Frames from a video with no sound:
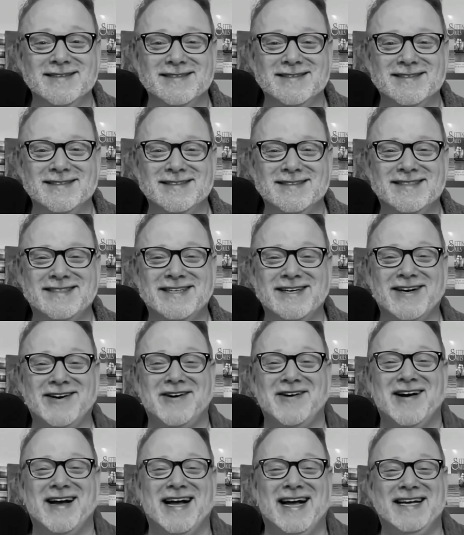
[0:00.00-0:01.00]
So
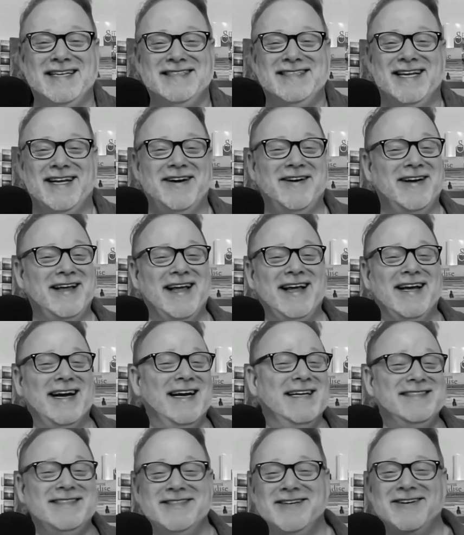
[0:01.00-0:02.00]
I said, okay,
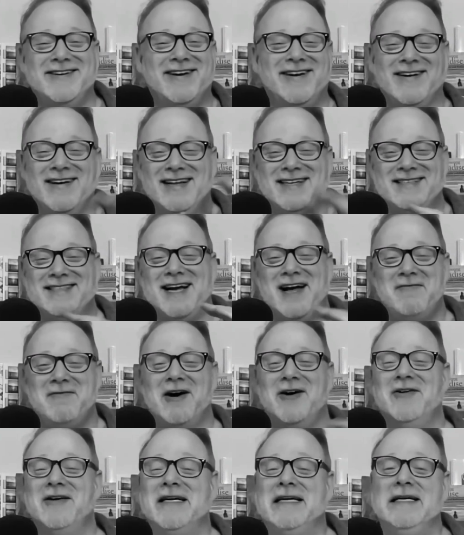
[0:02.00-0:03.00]
guys, no, let time
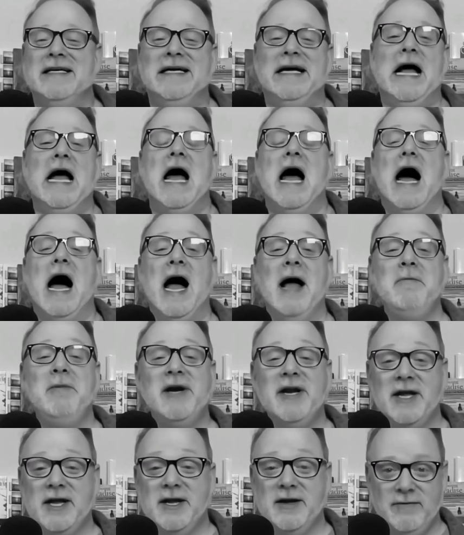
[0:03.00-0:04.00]
out. I'm going
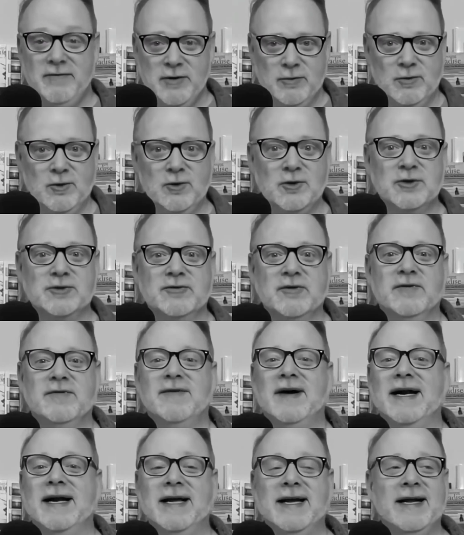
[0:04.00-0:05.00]
to give you rules for
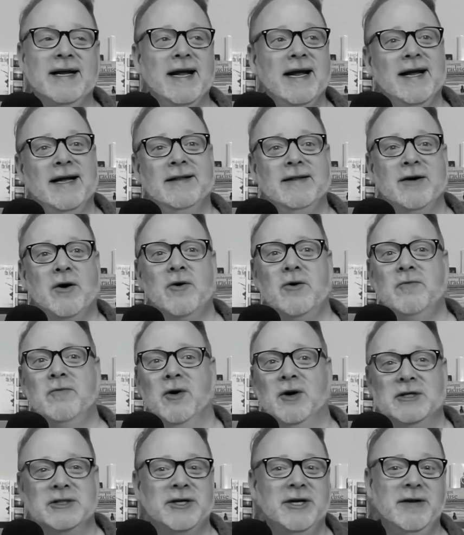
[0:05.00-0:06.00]
fighting, and the
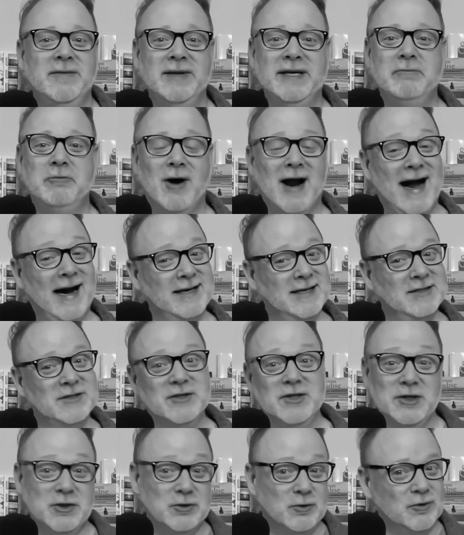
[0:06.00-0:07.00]
homework's going to be practice
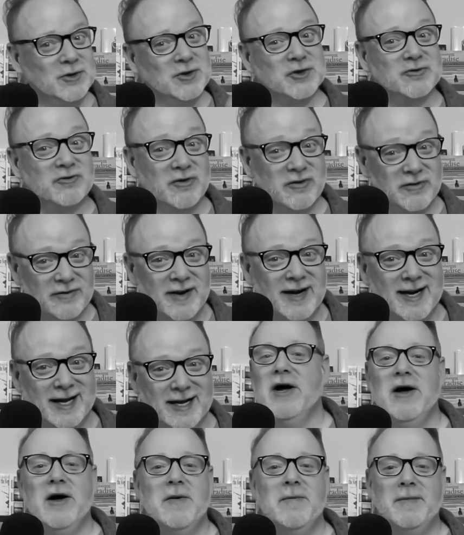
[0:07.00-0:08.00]
these rules for
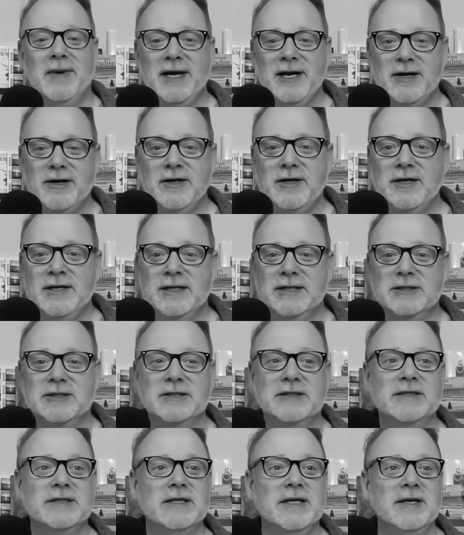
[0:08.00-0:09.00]
fighting. My
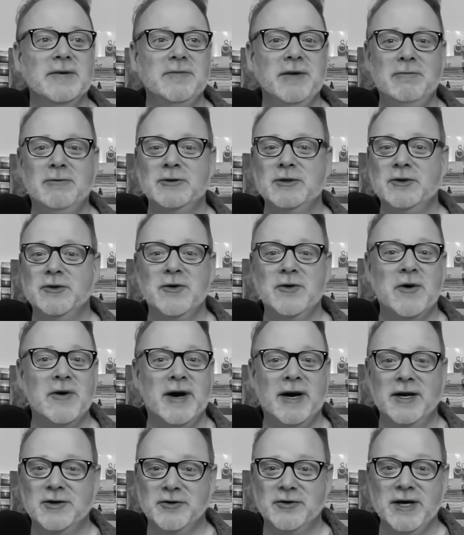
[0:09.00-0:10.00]
goodness, people don't know how
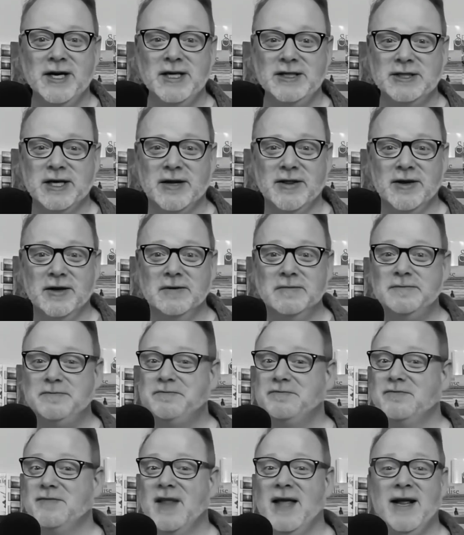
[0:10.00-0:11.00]
to treat each other.
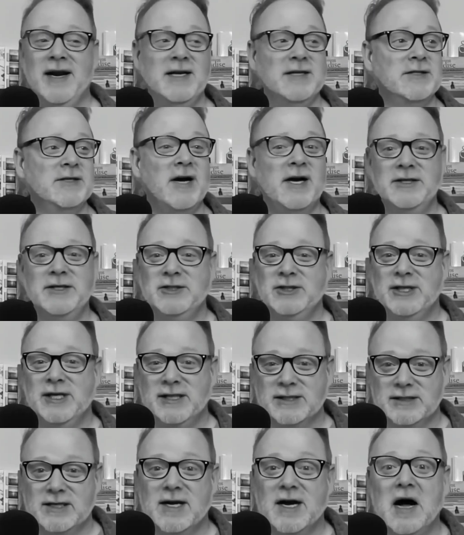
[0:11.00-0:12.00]
And it's not
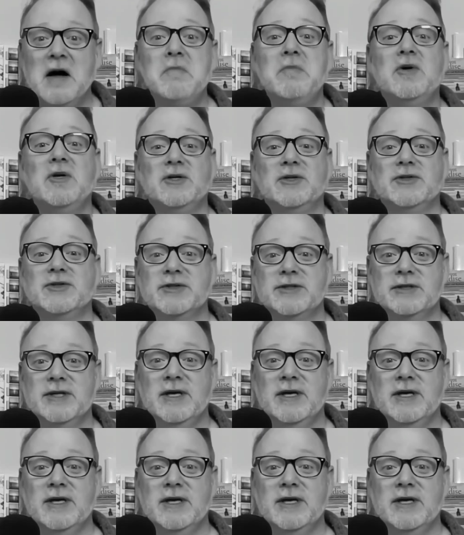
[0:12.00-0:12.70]
just couples.